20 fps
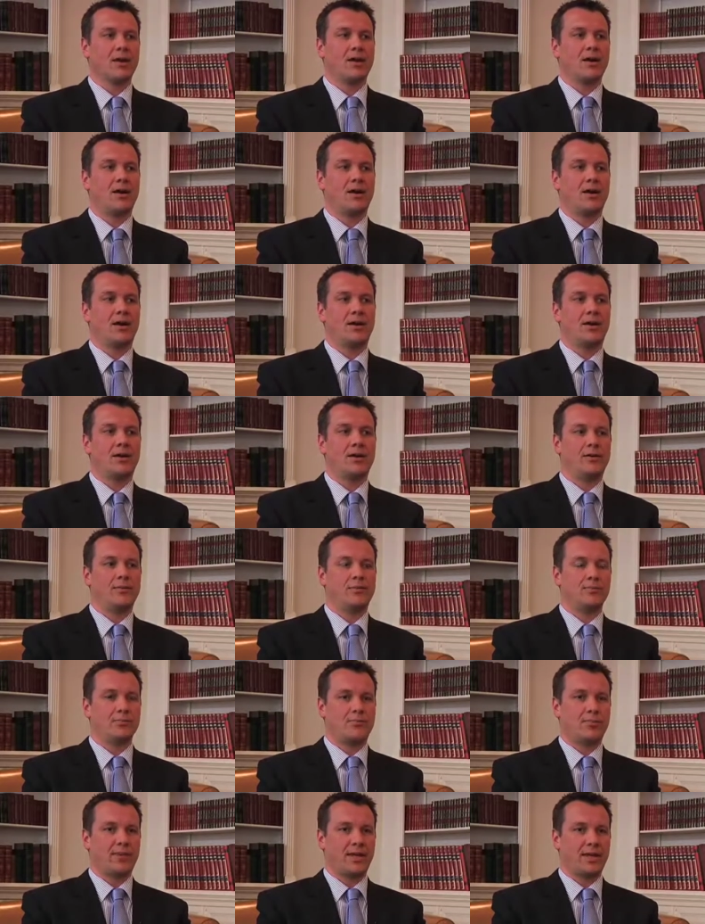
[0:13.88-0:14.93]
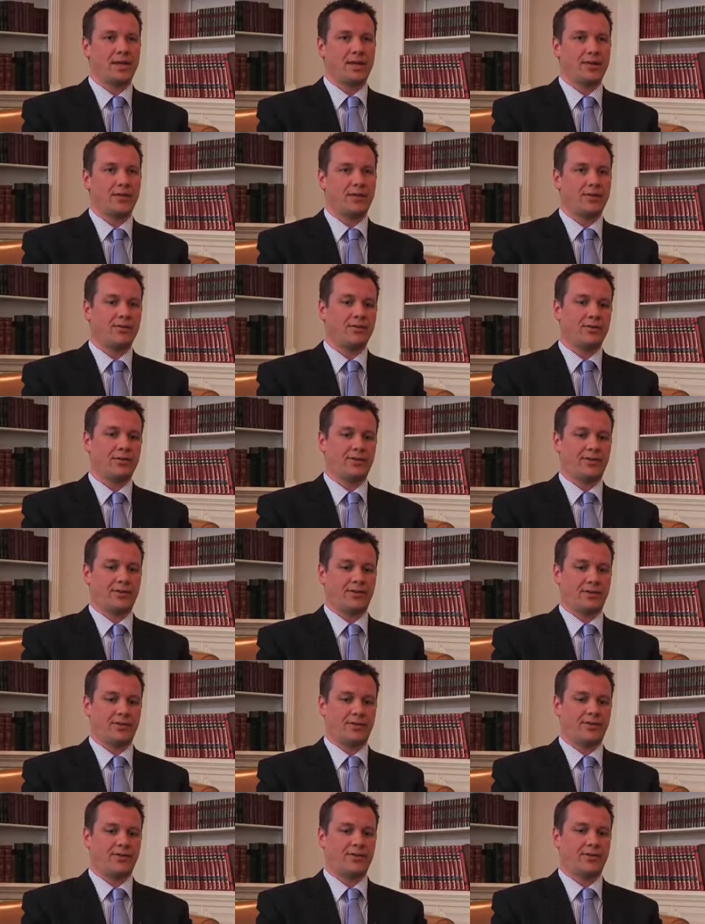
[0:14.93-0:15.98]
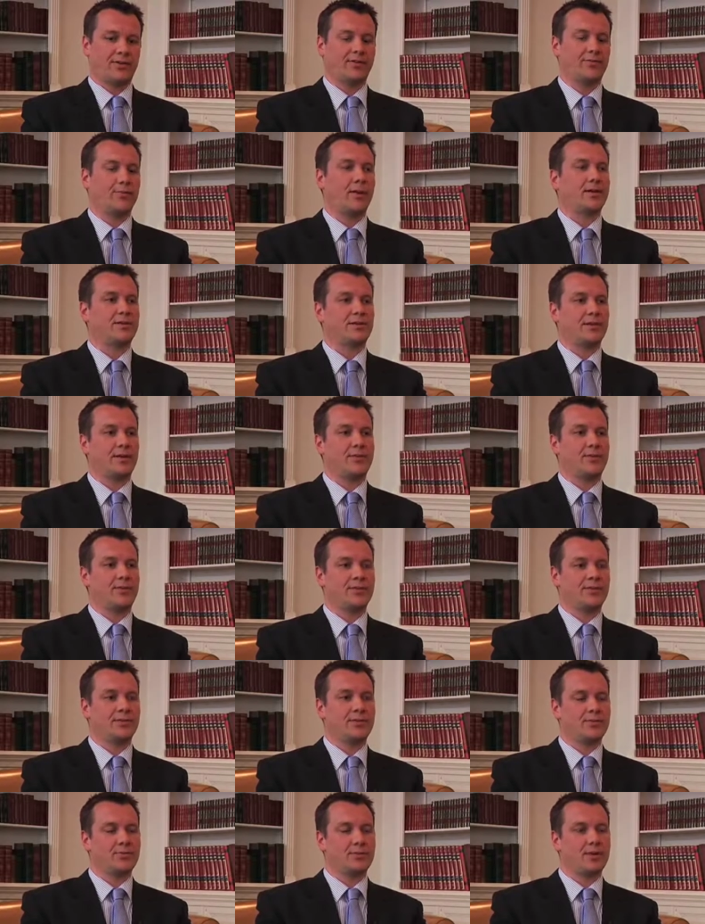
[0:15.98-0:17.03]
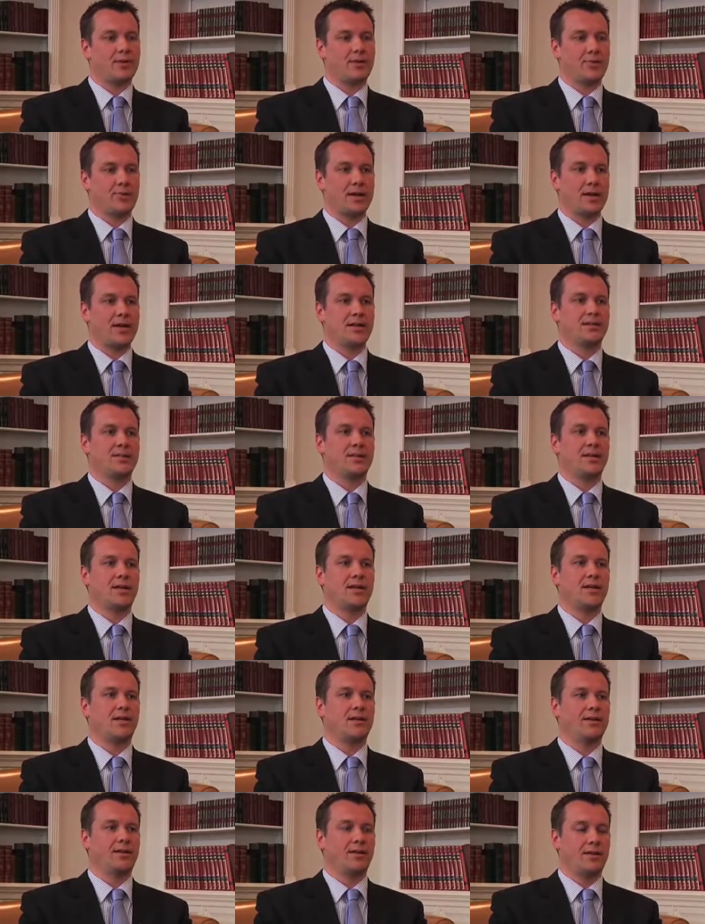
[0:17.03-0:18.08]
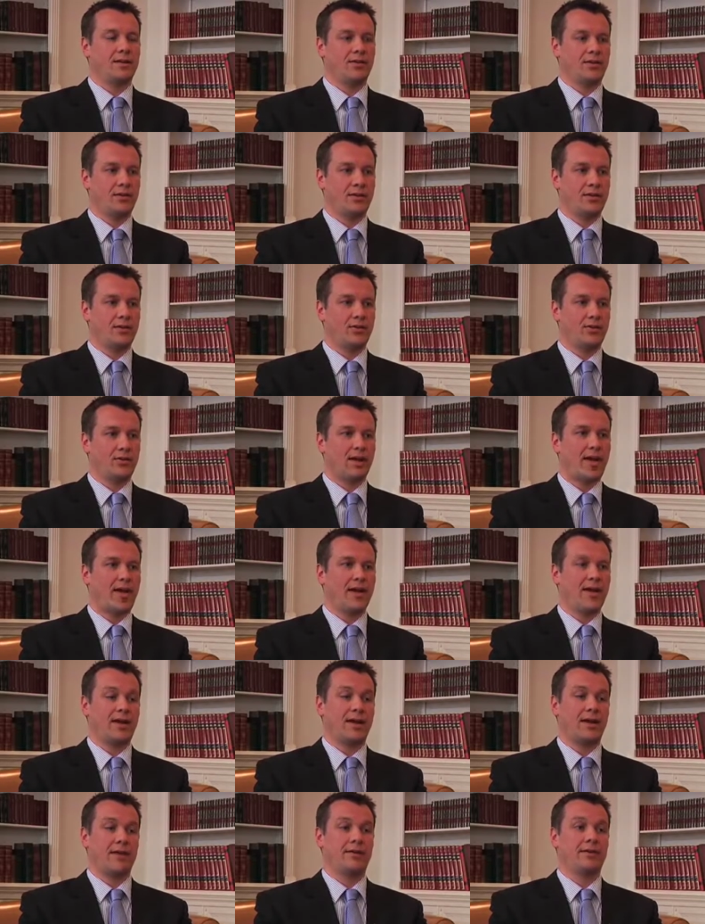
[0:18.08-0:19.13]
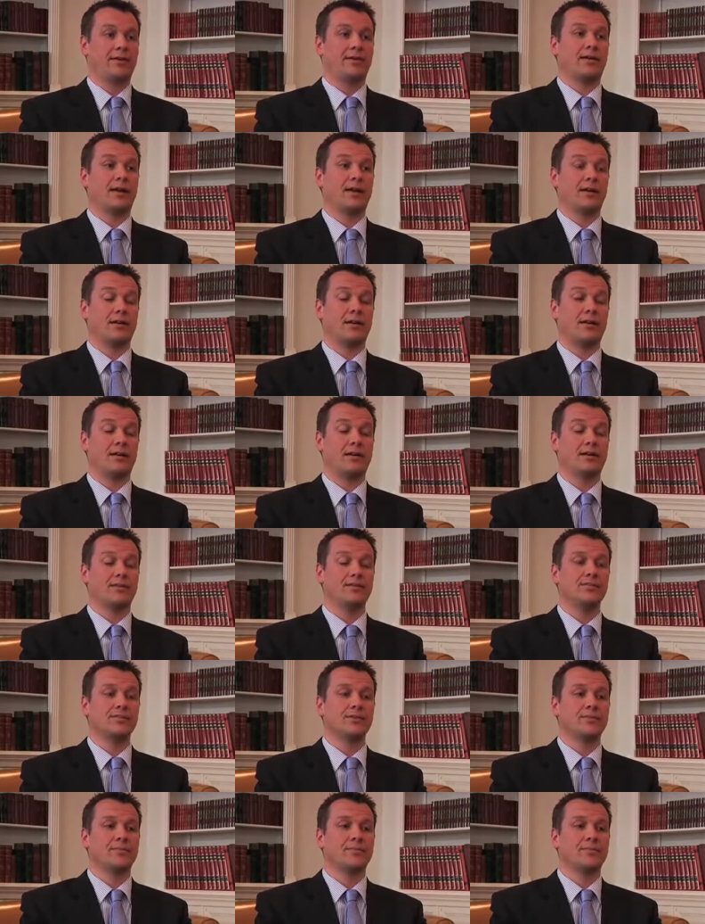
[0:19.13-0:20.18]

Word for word: Uh, B&Q is, is, is part of that business. We operate in, in the UK and, and Ireland.